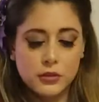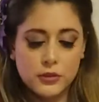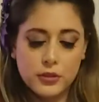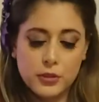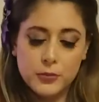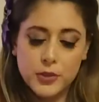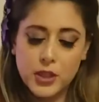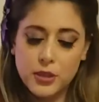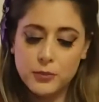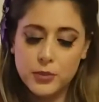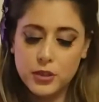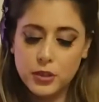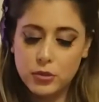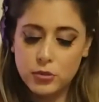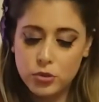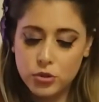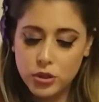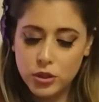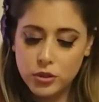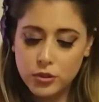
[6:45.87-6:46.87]
Sometimes I
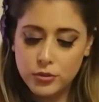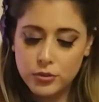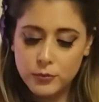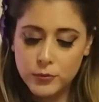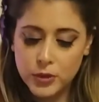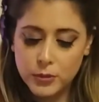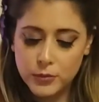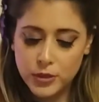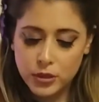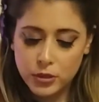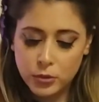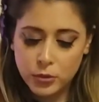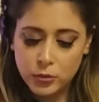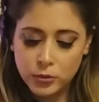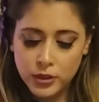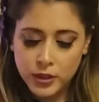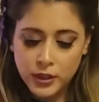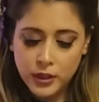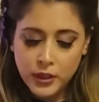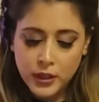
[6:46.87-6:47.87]
use jiggers, sometimes I don't.
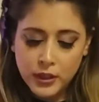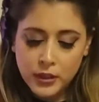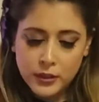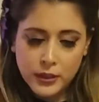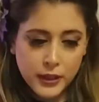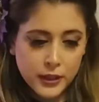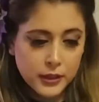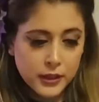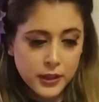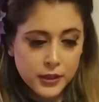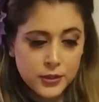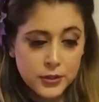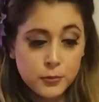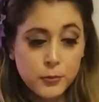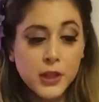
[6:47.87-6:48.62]
Like this,